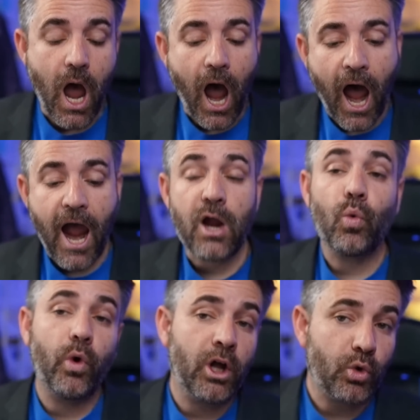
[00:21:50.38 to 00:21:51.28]
I
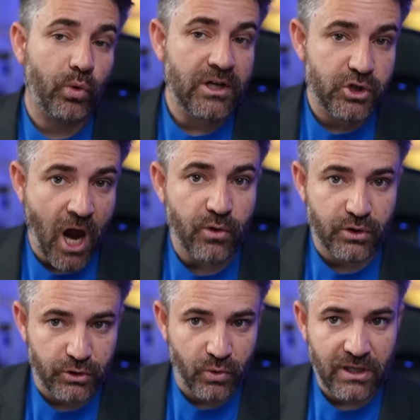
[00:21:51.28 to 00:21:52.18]
will reach out
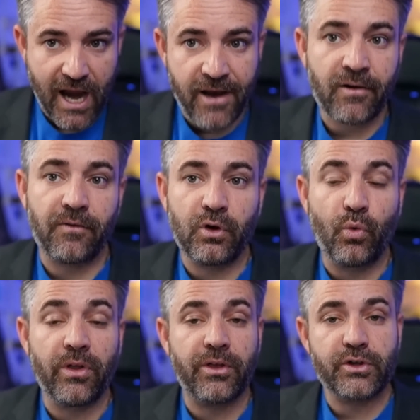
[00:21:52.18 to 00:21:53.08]
to do an interview
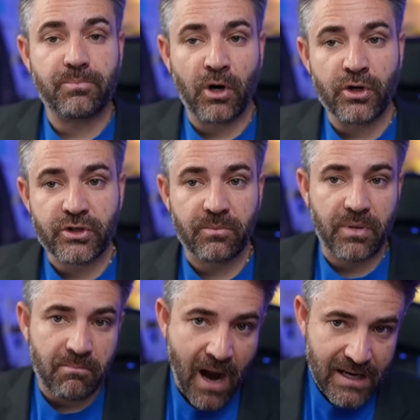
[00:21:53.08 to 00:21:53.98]
with this person,
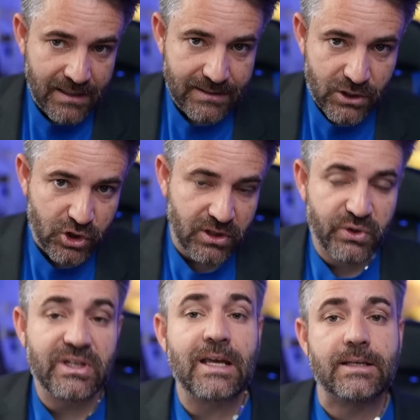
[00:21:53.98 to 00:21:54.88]
but my condition
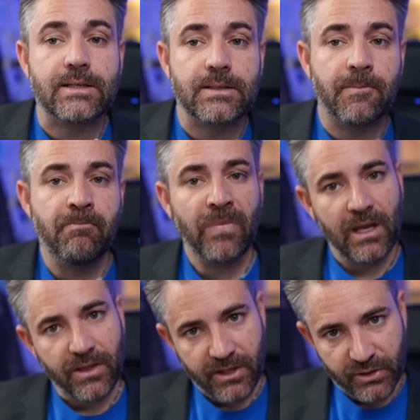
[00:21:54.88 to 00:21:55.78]
is this.
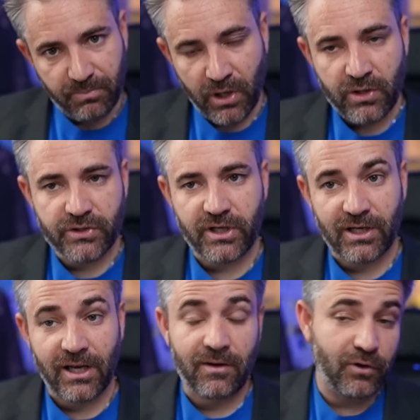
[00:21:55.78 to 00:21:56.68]
This person,
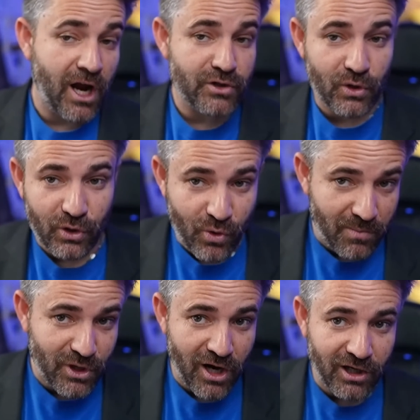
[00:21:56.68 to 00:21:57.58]
and if you guys don't know who I'm
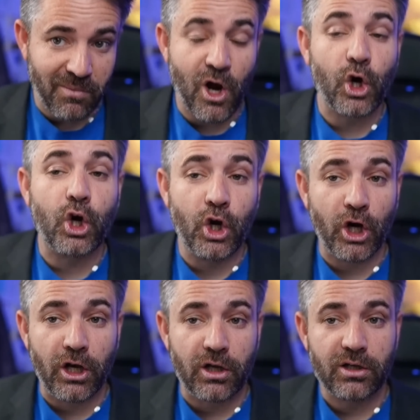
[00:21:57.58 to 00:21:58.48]
talking about,
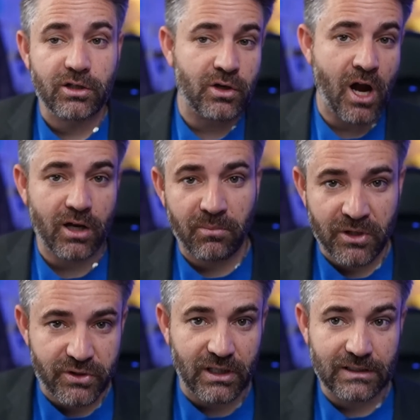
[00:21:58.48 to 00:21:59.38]
good. You're not going to
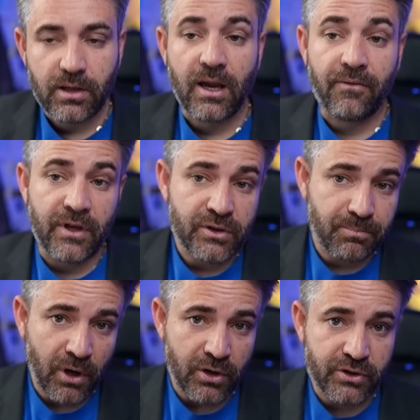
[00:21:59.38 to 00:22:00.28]
miss anything. If this
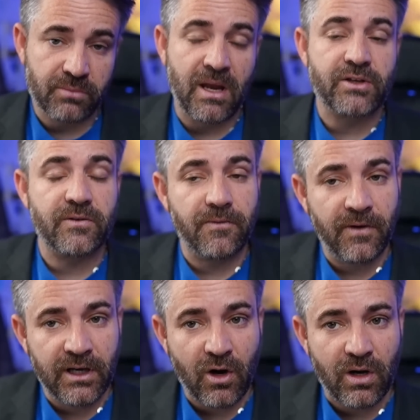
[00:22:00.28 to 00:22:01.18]
person makes a
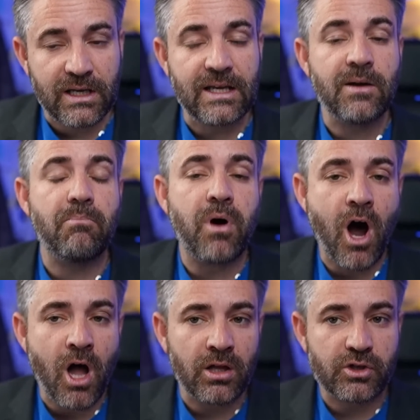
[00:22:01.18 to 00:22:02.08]
video and he
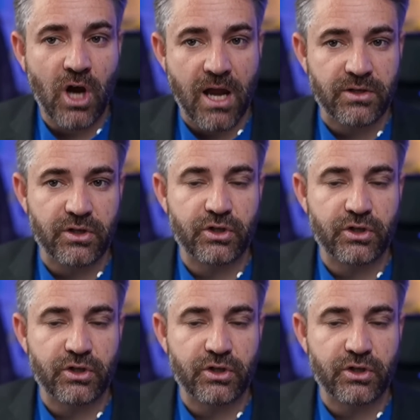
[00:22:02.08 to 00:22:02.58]
apologizes